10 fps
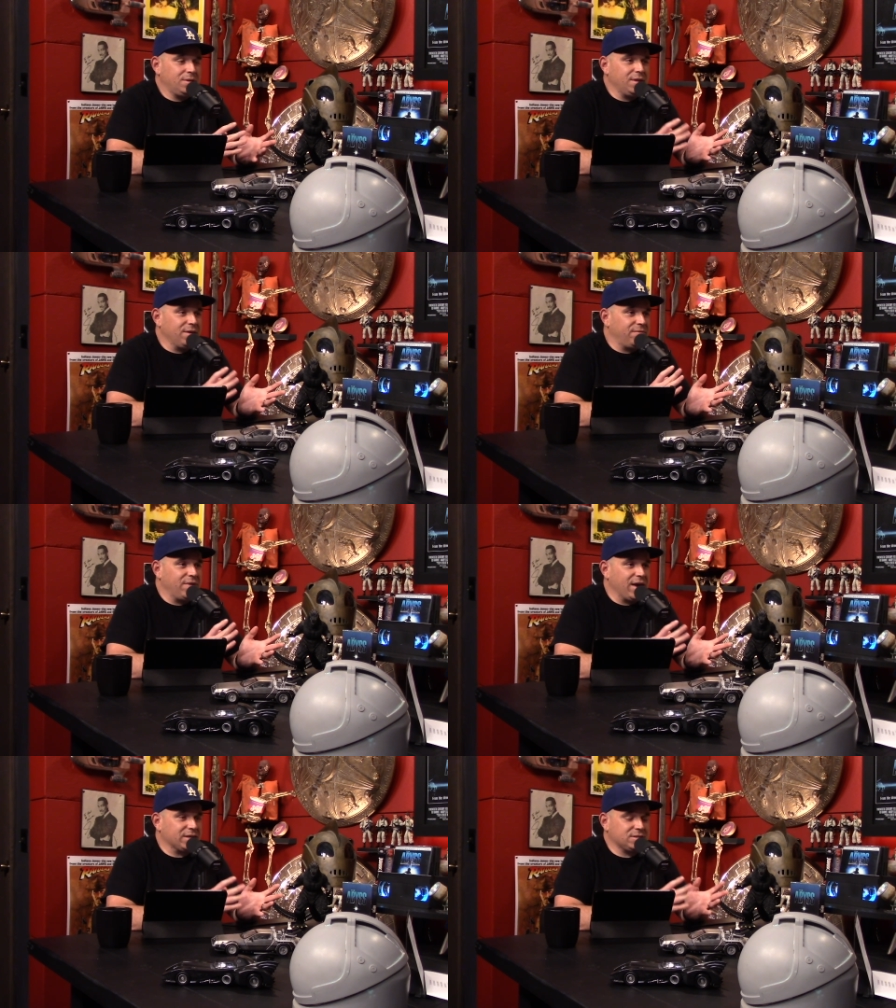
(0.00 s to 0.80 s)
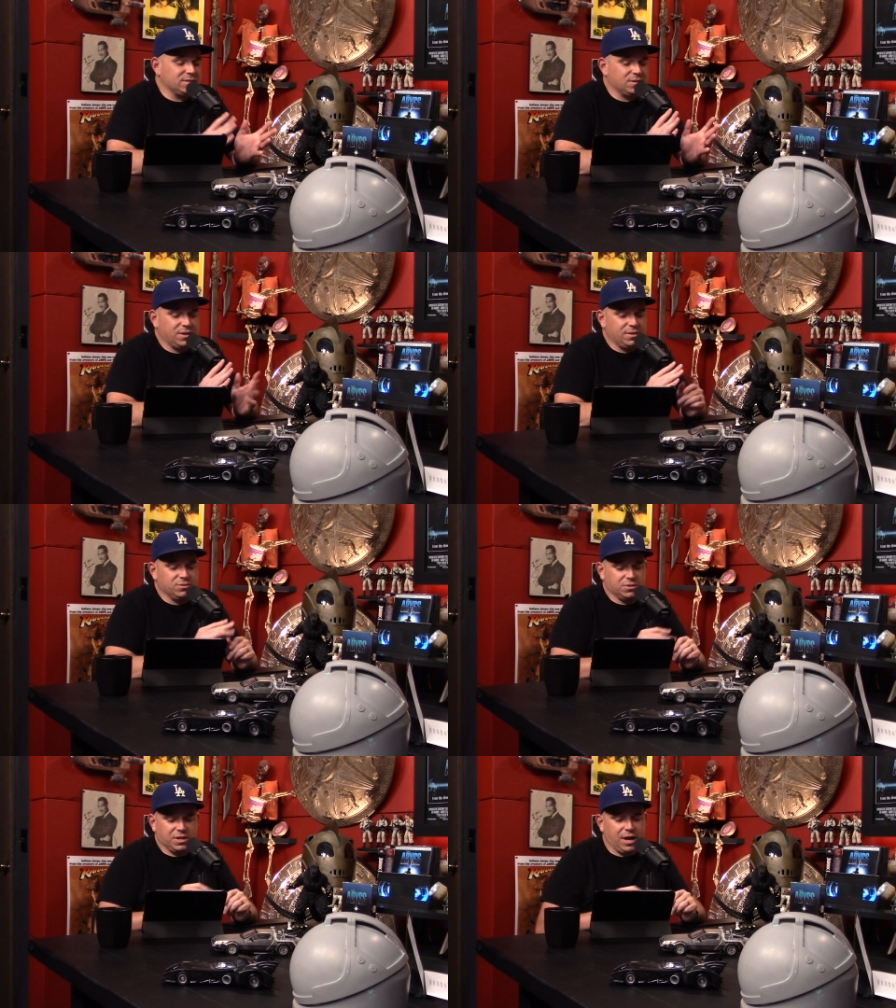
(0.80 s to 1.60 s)
the effects, because like those
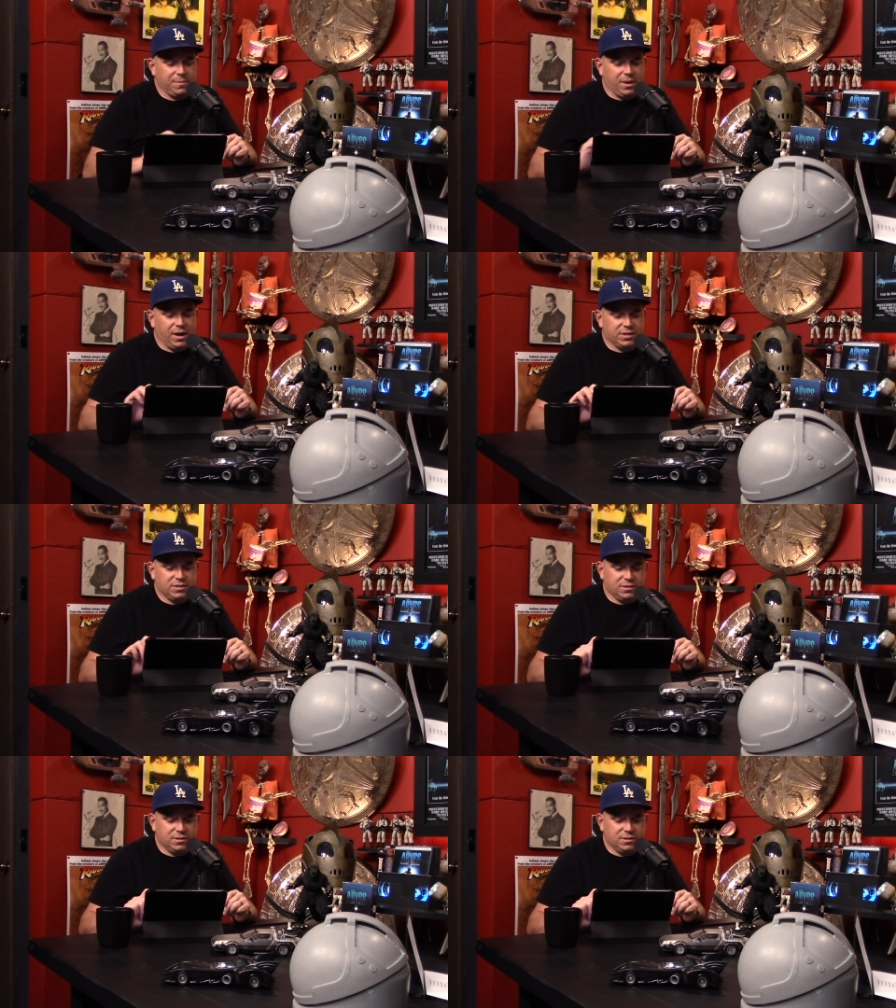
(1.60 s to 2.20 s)
are top notch.